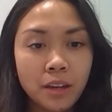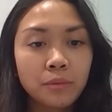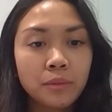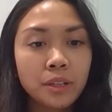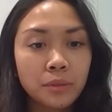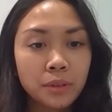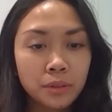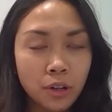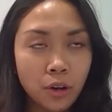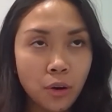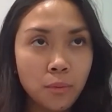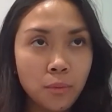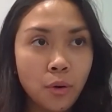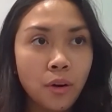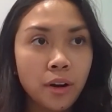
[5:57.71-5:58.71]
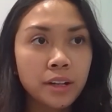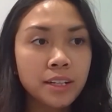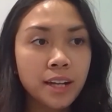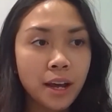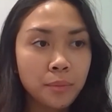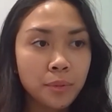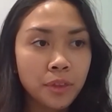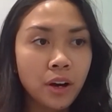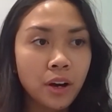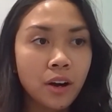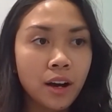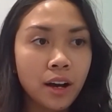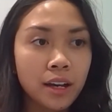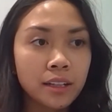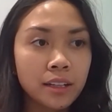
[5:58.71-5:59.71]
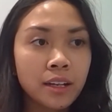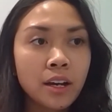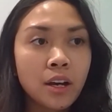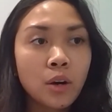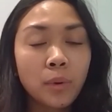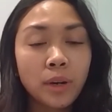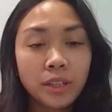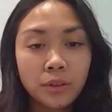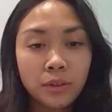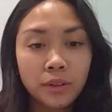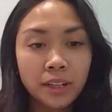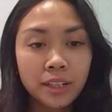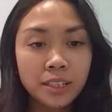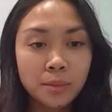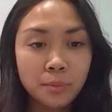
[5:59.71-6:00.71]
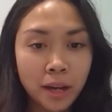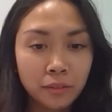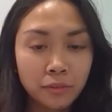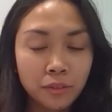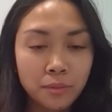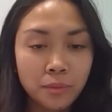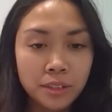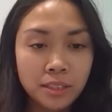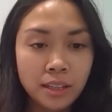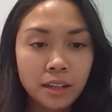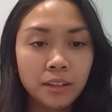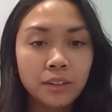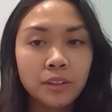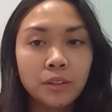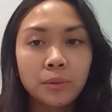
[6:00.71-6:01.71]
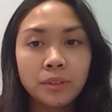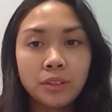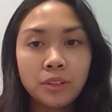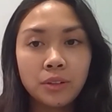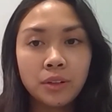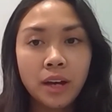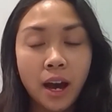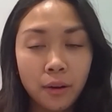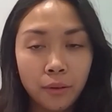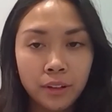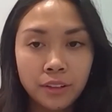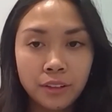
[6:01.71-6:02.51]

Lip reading: and we would go more in depth on what you can expect from your cycle, how